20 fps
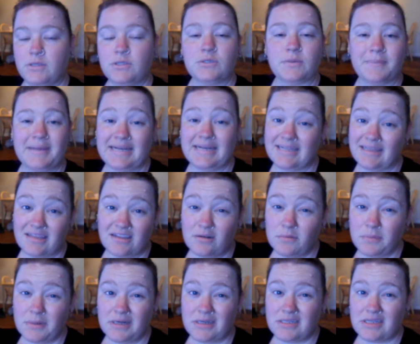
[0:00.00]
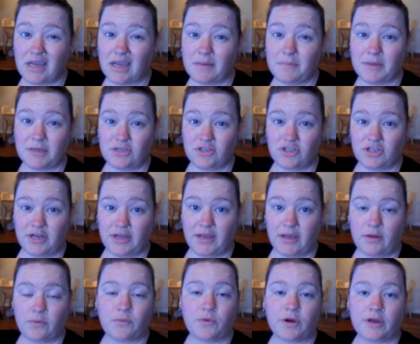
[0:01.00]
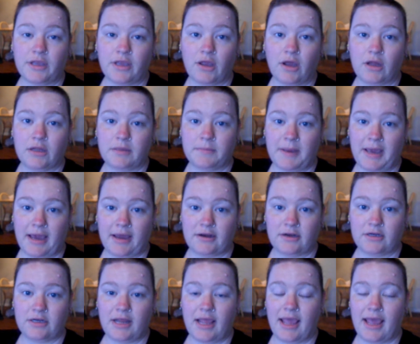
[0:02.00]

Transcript: So I made a little bit of time yesterday on working on the pattern,